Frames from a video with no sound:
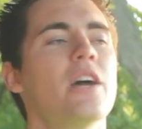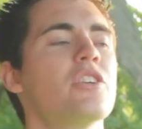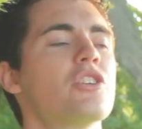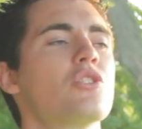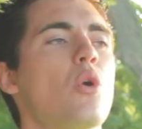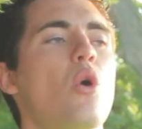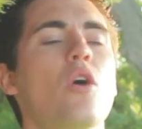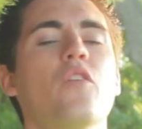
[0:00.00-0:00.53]
and
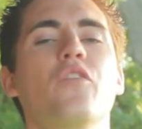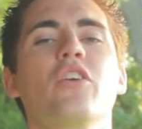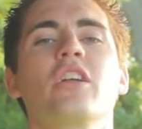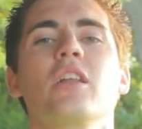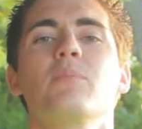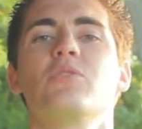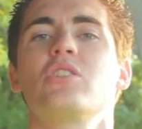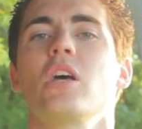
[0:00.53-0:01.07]
just
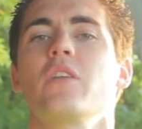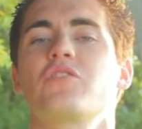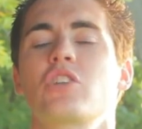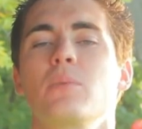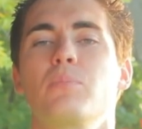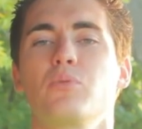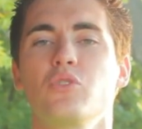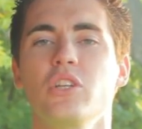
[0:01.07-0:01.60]
offering themselves
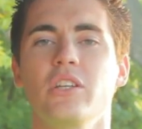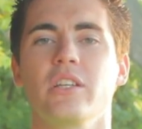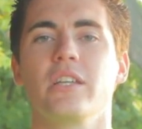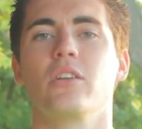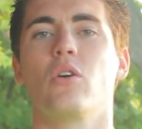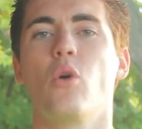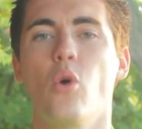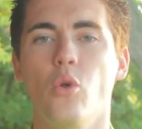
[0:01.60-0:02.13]
completely
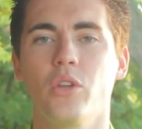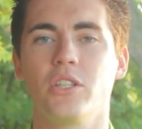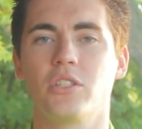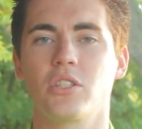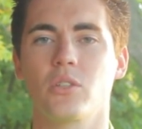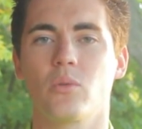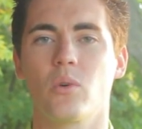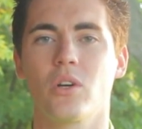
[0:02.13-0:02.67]
and wholly
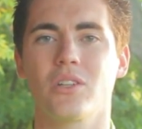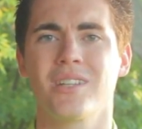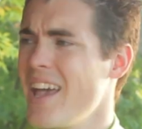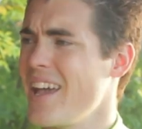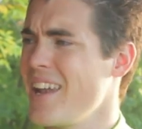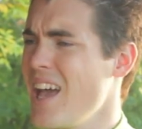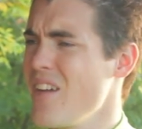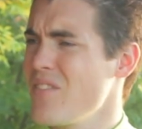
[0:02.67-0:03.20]
to the world.
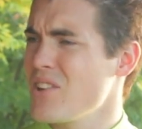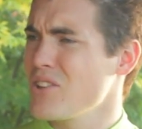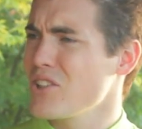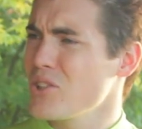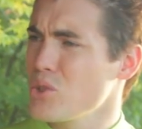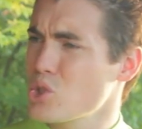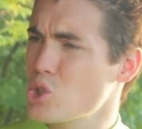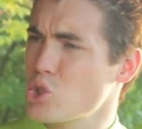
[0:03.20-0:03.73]
And having a
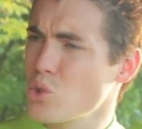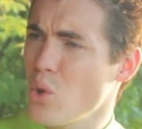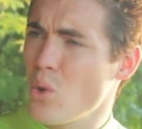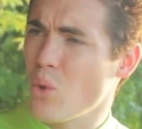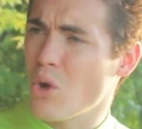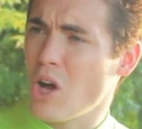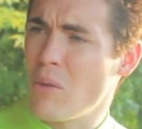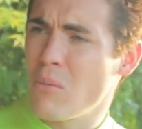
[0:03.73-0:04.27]
little
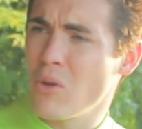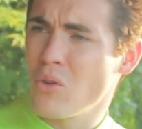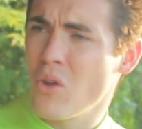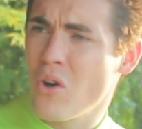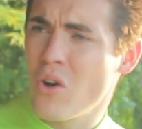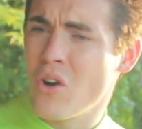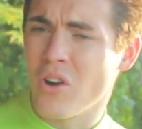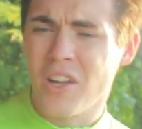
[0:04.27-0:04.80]
troll come
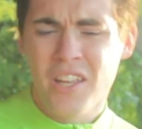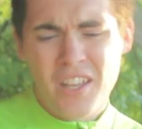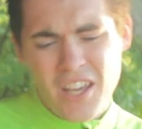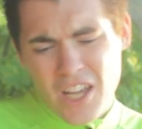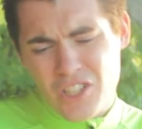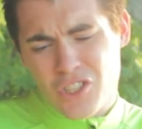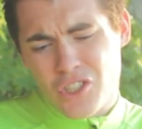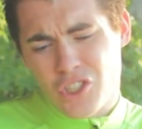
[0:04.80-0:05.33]
along
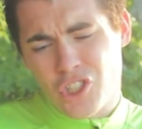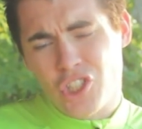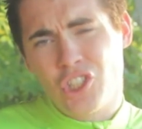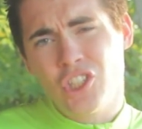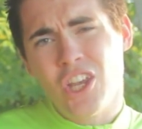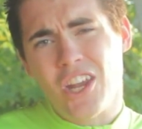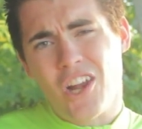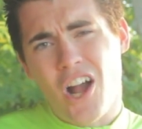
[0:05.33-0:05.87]
and just
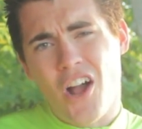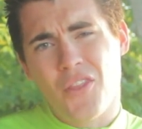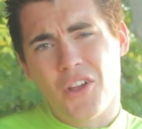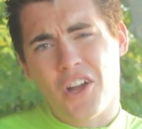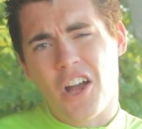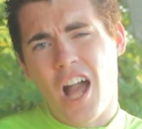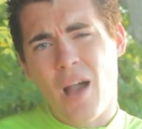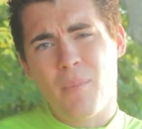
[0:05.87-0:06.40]
shit on the
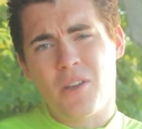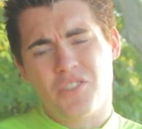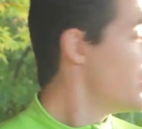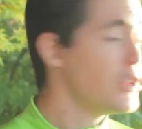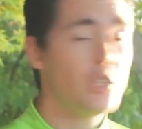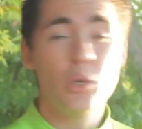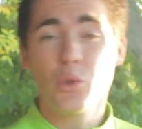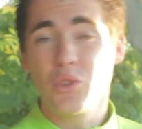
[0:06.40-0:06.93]
comments.
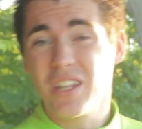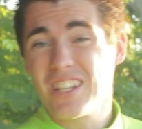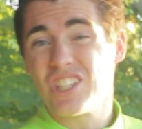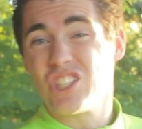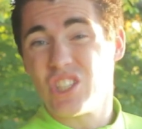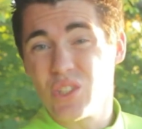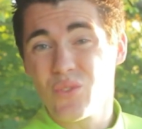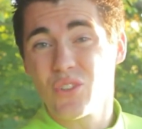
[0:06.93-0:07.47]
Do you think
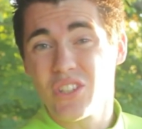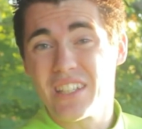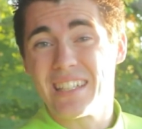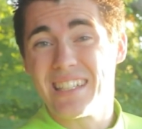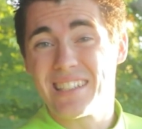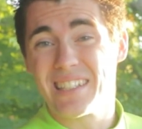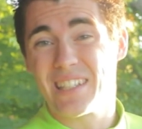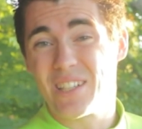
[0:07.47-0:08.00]
she really
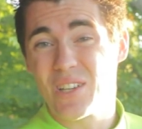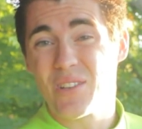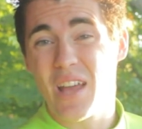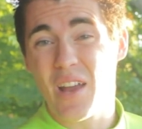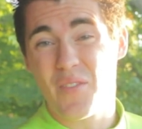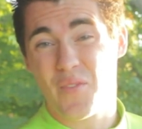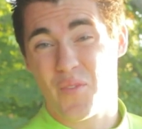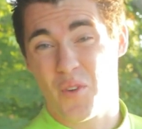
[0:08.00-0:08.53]
needs to hear
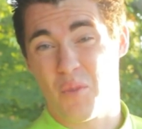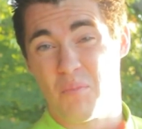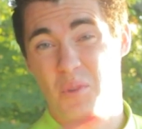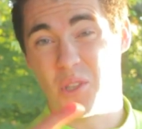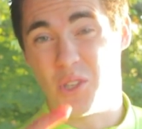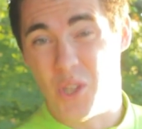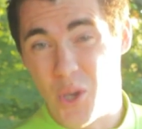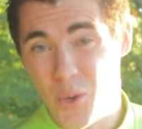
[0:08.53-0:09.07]
that from
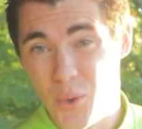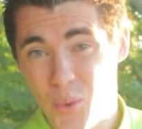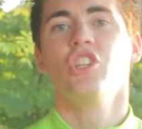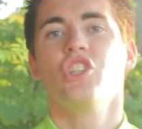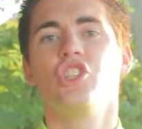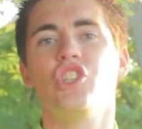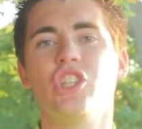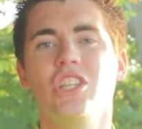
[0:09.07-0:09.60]
you?
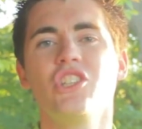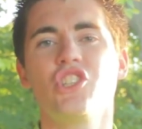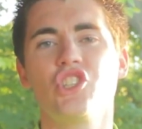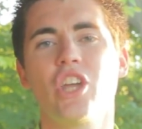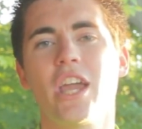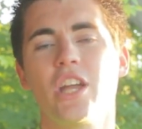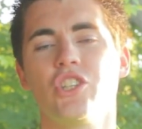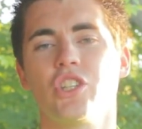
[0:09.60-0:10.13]
She's
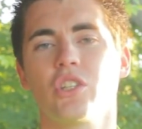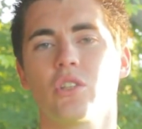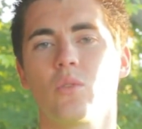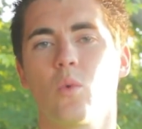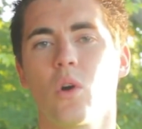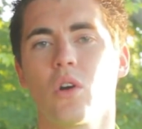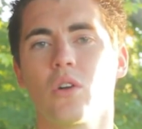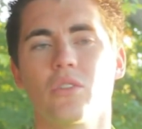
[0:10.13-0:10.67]
changing the
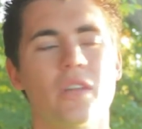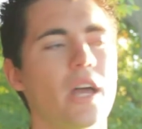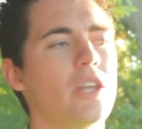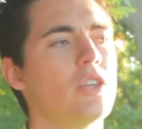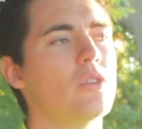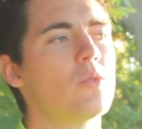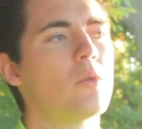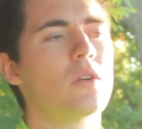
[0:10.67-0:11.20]
world
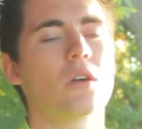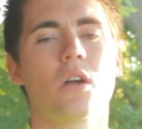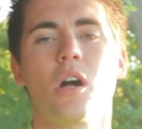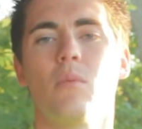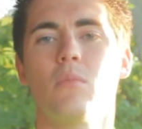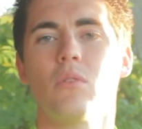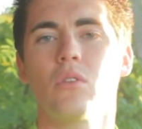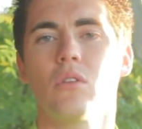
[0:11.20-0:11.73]
and you want to
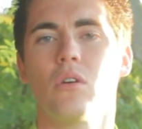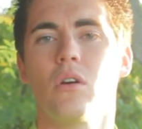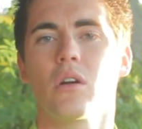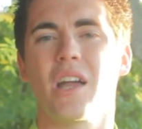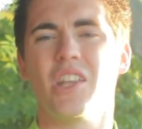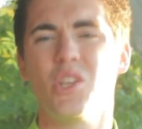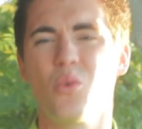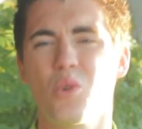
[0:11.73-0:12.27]
come
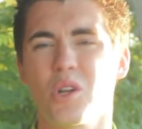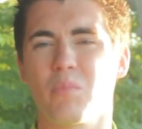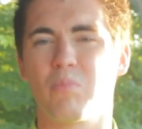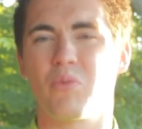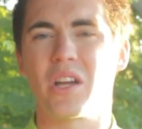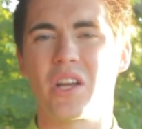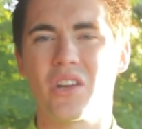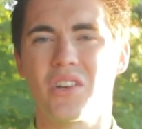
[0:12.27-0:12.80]
along and you want to
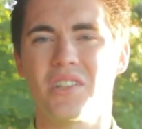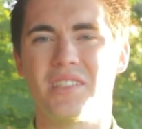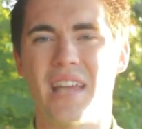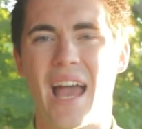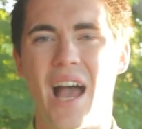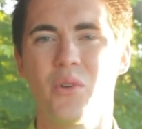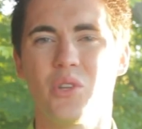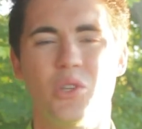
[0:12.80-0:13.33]
bring her
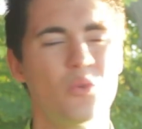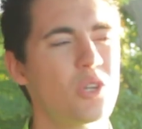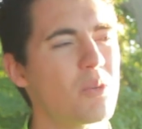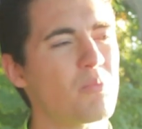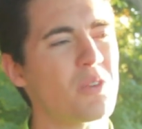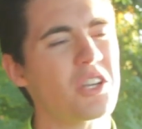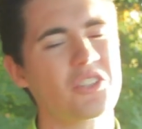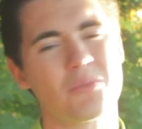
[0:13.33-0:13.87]
down? You want
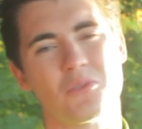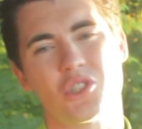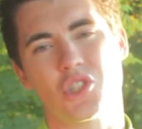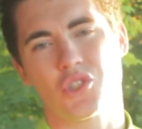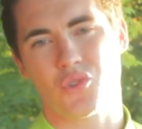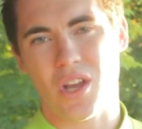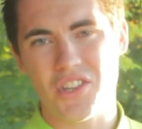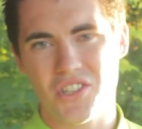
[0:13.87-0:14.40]
to bring some
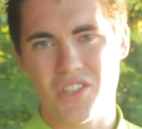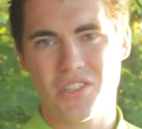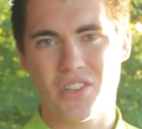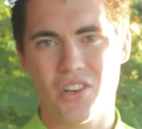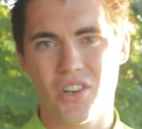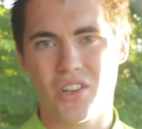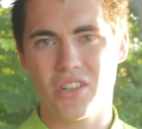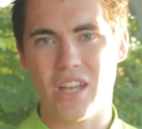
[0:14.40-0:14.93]
stress into
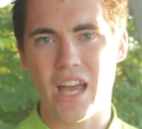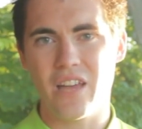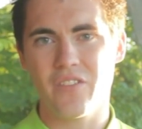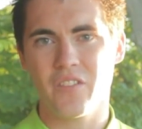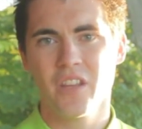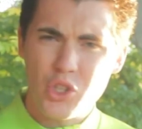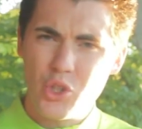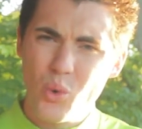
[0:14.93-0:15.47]
her life?
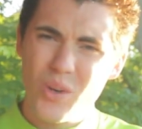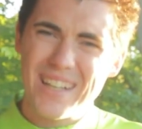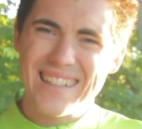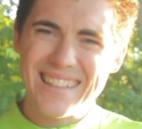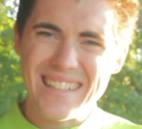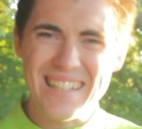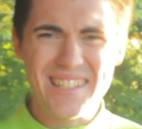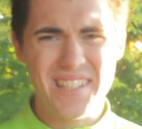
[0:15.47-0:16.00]
You want to
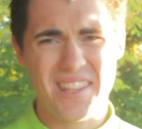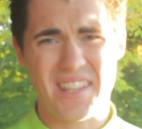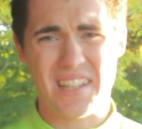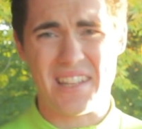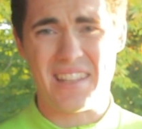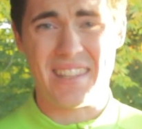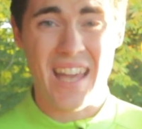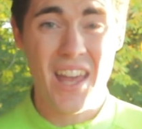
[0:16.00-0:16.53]
lead to the
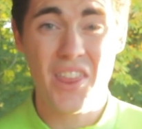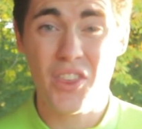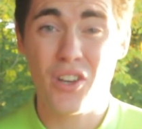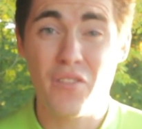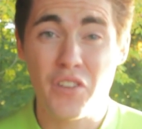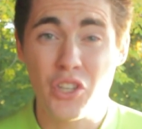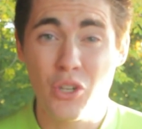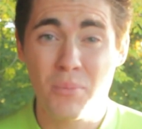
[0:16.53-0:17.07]
death
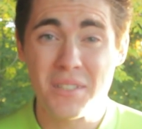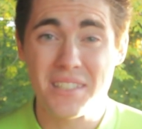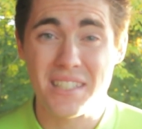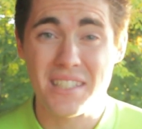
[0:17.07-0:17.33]
of human